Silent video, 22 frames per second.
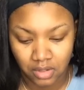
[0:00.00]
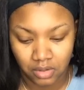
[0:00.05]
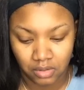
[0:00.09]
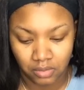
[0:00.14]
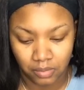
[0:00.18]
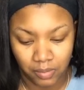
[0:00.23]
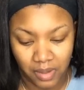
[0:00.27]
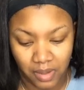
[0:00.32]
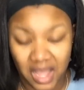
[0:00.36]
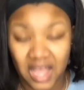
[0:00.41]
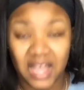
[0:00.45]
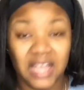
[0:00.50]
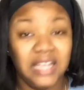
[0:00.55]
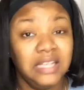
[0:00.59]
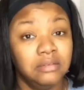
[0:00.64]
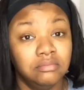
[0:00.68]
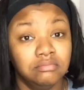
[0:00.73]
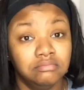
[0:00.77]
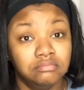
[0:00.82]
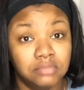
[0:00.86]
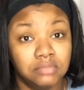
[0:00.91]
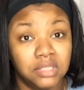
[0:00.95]
why,
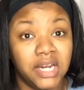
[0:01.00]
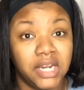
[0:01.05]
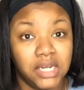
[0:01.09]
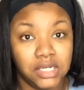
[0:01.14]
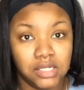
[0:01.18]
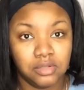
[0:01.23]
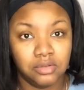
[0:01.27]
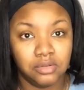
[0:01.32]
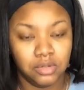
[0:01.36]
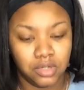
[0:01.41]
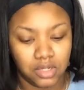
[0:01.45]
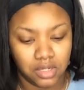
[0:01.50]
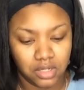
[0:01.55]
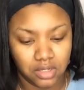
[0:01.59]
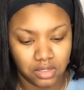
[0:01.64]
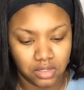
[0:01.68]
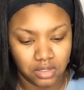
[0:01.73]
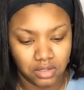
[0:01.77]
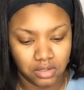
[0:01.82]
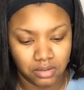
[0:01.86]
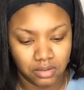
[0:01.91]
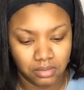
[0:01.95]
but I do.
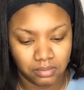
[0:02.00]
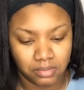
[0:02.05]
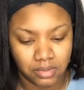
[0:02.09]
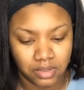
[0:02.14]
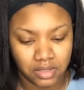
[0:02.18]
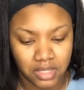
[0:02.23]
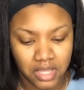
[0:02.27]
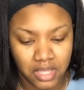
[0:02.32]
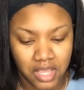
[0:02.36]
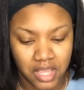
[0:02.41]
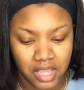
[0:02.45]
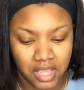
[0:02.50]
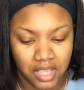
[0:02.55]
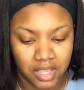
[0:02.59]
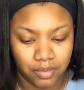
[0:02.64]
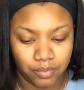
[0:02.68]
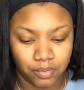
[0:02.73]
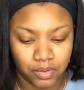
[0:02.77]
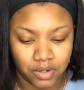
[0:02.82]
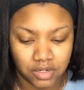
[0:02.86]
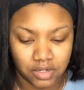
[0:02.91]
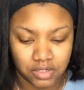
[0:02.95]
And
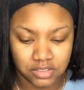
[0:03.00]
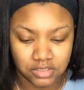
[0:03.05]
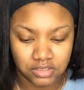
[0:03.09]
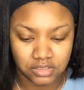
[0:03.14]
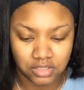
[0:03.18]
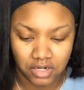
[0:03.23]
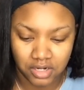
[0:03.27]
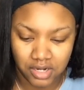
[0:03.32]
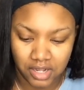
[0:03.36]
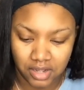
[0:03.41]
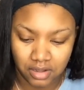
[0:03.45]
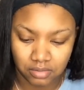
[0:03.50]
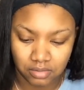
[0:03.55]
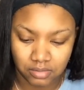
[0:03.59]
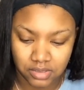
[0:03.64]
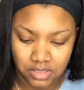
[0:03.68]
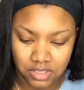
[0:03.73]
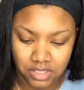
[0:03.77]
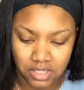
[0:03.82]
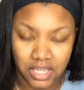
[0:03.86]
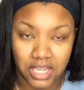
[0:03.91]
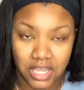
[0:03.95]
we're going to start out with
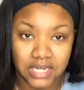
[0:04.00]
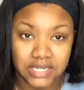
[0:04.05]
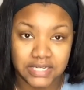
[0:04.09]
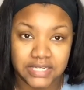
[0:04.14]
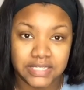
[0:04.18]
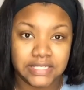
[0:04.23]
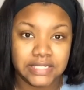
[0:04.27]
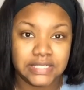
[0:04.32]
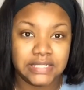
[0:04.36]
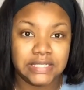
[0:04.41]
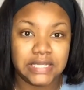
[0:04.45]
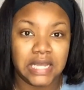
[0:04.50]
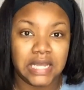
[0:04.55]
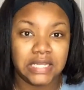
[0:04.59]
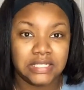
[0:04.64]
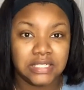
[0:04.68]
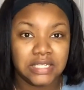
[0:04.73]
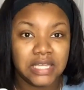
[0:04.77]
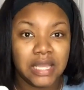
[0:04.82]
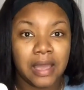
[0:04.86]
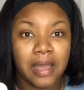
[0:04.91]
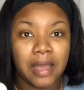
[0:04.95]
the
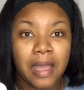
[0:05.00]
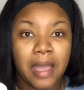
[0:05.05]
Anastasia